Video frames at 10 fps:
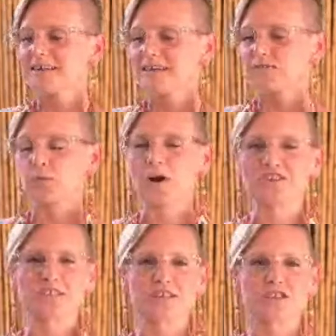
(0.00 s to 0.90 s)
you're
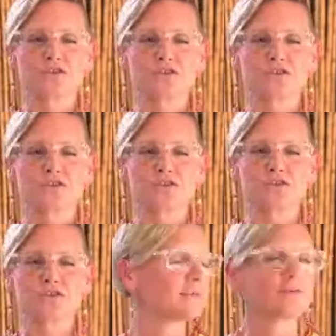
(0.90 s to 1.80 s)
watching this in the
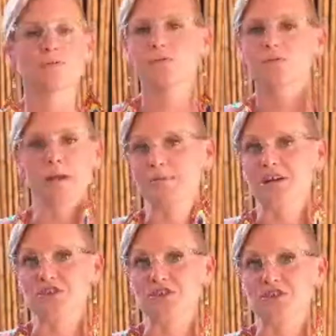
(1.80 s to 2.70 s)
replay, maybe I
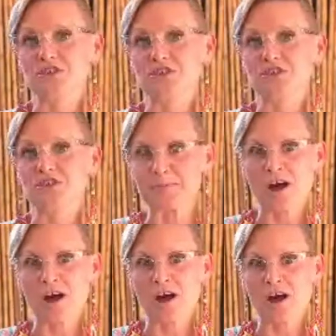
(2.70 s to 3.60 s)
should do some stand-up
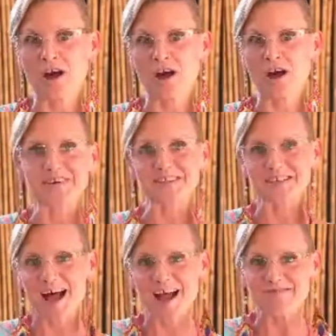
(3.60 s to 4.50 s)
comedy to fill the
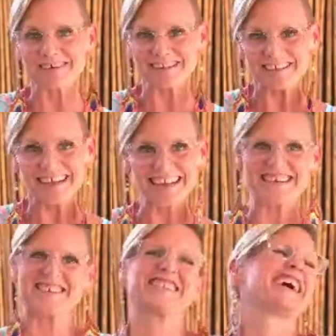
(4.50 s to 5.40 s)
time. What do you think?
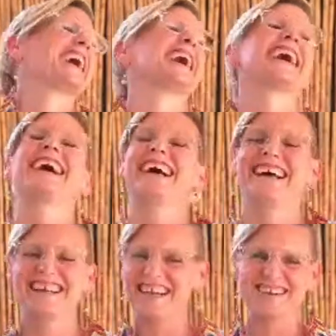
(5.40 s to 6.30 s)

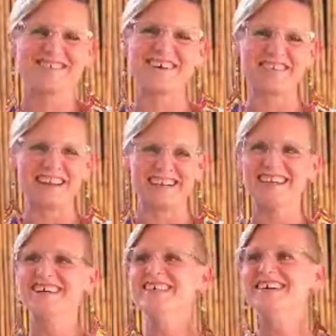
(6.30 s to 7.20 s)
I don't have any.
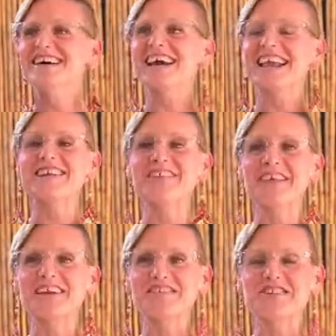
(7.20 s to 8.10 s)
I can't even
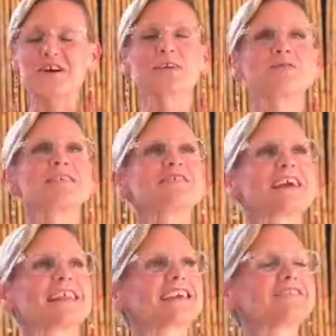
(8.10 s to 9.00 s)
think of a joke. Let me see if I
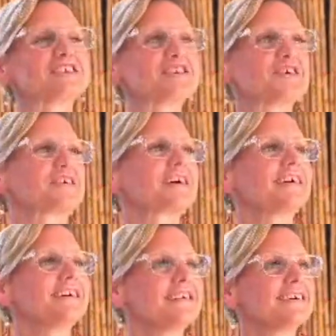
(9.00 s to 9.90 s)
can think of a joke.
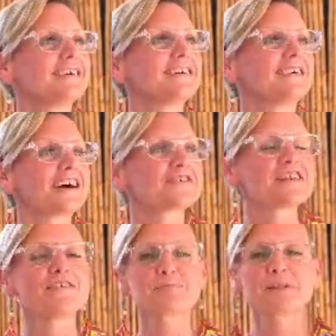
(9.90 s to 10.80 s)
I don't
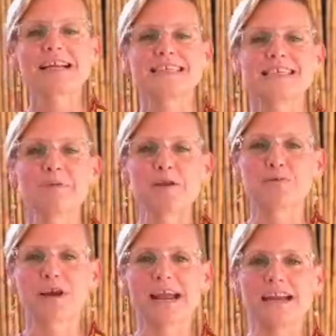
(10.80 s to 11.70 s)
have a place in my
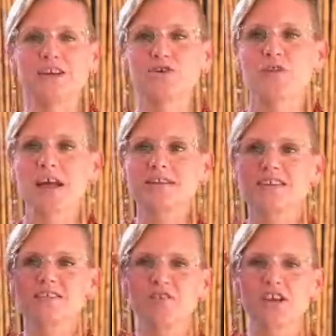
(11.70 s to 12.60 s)
brain. You know, that
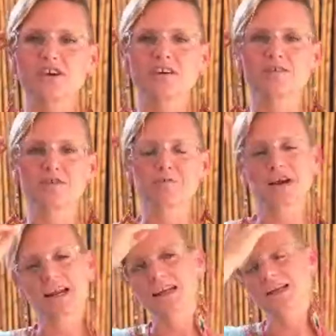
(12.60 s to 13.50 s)
sphere of the
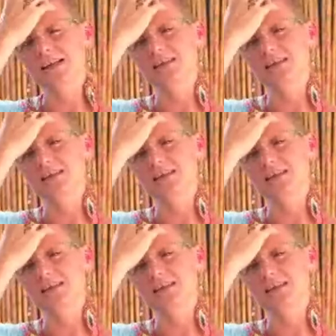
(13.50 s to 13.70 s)
brain that